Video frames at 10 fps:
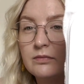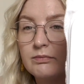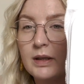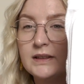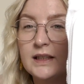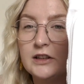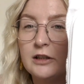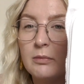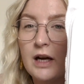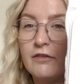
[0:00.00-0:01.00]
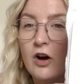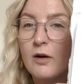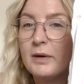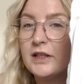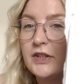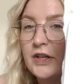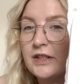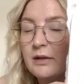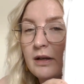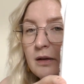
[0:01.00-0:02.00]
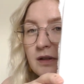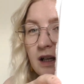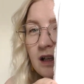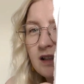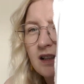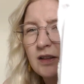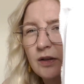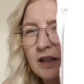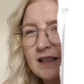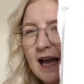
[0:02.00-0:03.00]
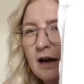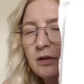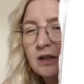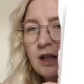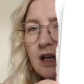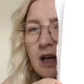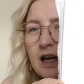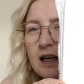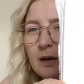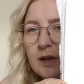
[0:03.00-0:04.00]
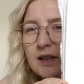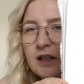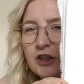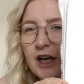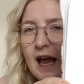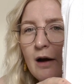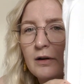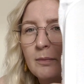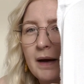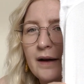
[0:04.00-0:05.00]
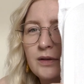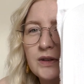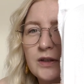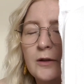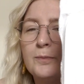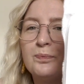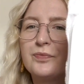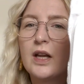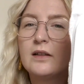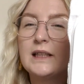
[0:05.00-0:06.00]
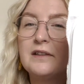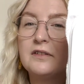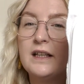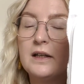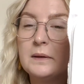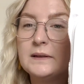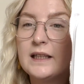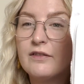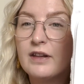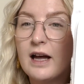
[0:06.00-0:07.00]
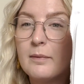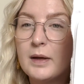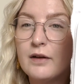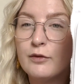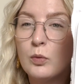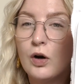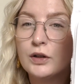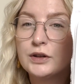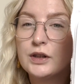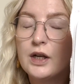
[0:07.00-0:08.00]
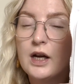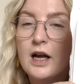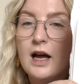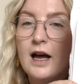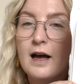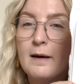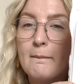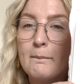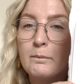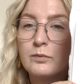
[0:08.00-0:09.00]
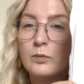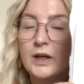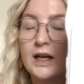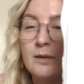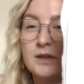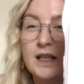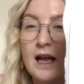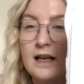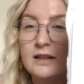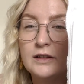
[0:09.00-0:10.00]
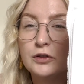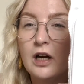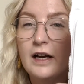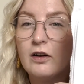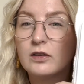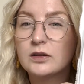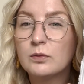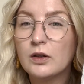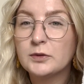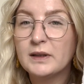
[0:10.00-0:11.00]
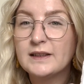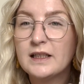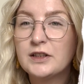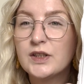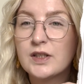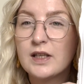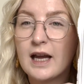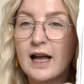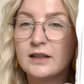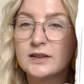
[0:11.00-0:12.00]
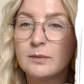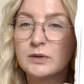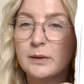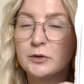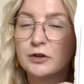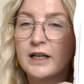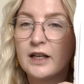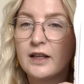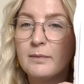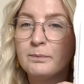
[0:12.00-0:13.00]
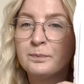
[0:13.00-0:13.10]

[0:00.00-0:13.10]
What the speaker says: stitching might have got a bit dirty when I was because I took this out and I was stitching it out and about, so definitely going to give that a bit of a wash when it comes to the end. I try not to wash my stitches because it can sometimes shrink them,